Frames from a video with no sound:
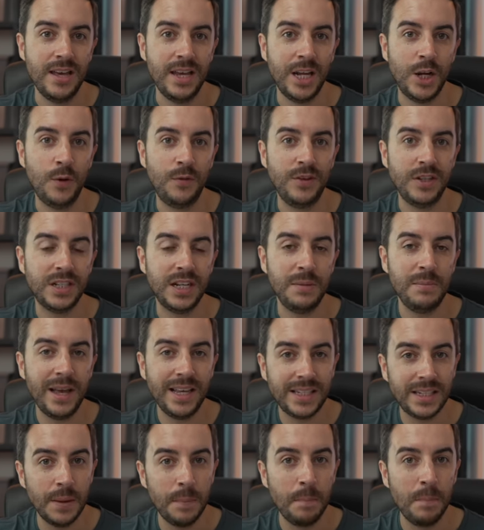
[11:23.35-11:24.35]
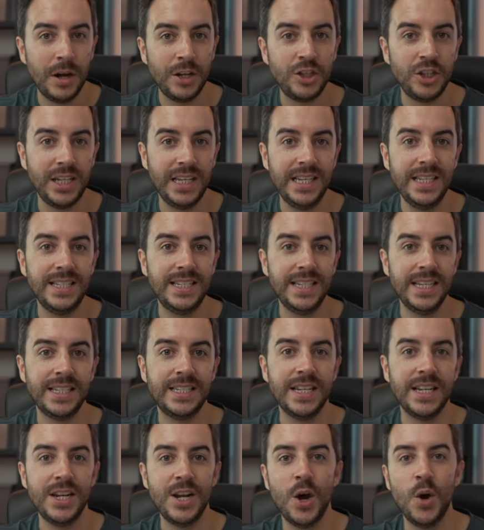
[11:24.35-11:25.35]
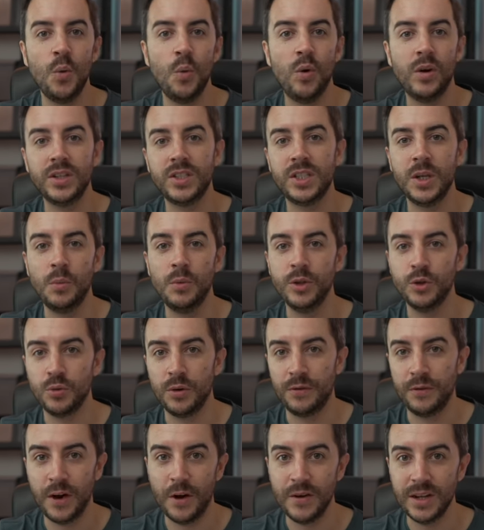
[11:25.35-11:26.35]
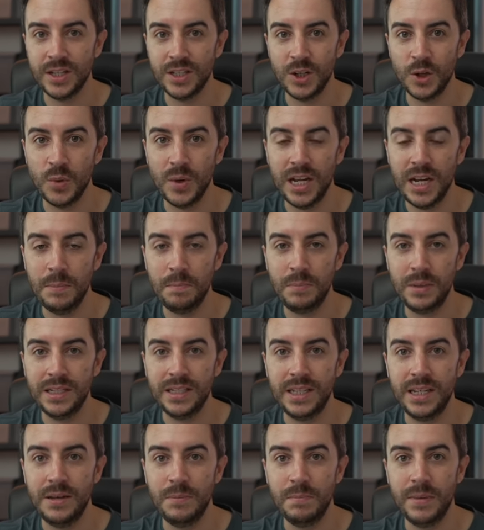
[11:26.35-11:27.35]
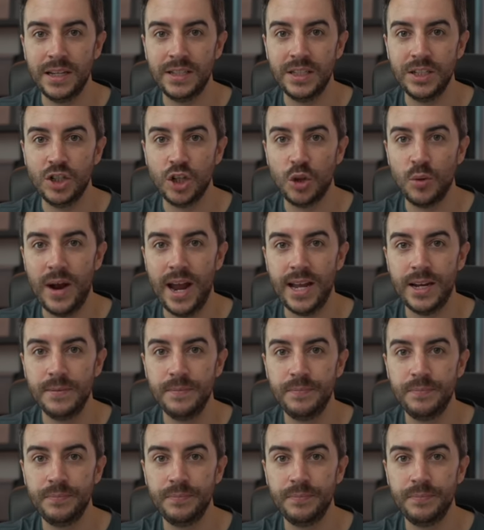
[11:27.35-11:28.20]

It obviously makes it much easier to know what someone's referring to in a busy message thread.